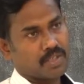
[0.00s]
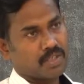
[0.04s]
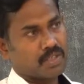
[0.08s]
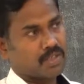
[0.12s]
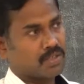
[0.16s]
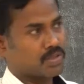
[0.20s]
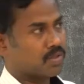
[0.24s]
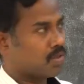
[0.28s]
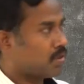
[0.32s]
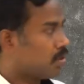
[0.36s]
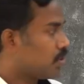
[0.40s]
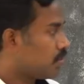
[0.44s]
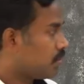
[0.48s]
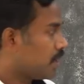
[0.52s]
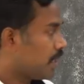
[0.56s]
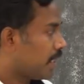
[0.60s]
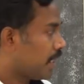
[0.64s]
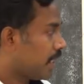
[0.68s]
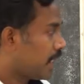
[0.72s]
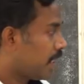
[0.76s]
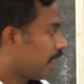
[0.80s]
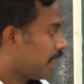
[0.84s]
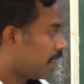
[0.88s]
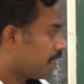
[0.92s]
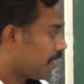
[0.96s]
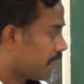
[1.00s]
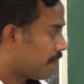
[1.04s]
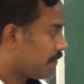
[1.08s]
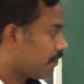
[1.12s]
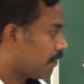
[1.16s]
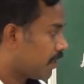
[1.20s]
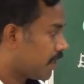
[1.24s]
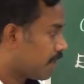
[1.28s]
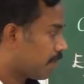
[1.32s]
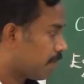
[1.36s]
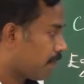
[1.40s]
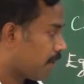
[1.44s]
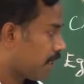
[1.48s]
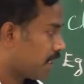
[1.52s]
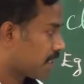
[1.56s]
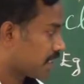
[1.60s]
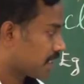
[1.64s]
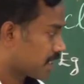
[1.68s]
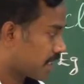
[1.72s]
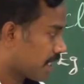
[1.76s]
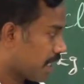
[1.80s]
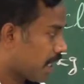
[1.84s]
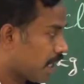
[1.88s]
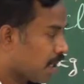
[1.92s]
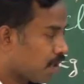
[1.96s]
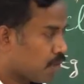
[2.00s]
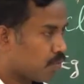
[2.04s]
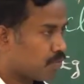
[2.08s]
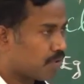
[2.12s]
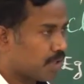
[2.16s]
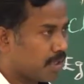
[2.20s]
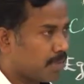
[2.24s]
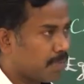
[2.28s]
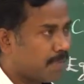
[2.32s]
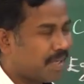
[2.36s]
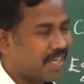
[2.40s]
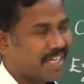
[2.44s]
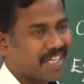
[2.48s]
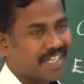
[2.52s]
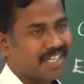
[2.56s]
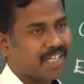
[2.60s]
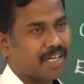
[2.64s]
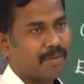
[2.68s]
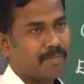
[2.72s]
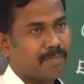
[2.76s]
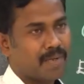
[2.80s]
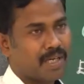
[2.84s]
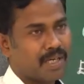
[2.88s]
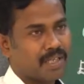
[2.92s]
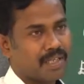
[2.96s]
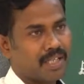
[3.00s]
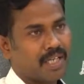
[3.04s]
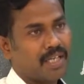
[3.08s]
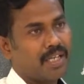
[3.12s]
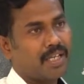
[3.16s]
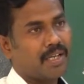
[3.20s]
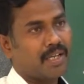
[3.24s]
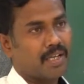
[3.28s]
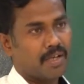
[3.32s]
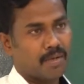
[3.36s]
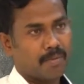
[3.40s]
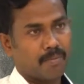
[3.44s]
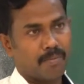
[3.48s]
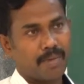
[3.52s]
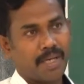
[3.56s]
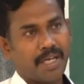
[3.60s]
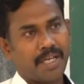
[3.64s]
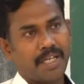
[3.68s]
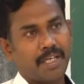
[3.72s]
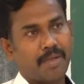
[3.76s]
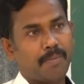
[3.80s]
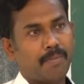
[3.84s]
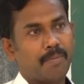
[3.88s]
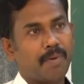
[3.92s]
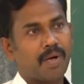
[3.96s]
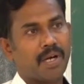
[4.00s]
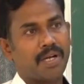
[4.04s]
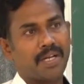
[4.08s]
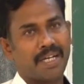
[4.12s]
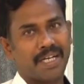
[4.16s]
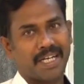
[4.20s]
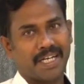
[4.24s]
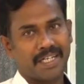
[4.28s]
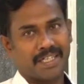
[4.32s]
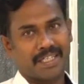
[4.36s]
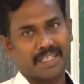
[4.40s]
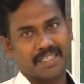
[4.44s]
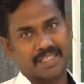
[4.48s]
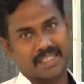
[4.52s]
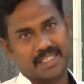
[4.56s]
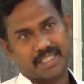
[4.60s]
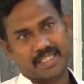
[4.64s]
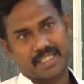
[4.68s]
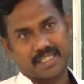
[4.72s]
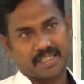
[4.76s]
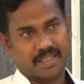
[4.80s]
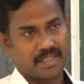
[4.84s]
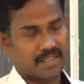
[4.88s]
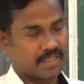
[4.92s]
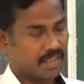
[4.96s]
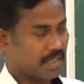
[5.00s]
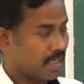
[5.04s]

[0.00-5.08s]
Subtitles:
So the aerial type of flowers have depending upon the many pollinators,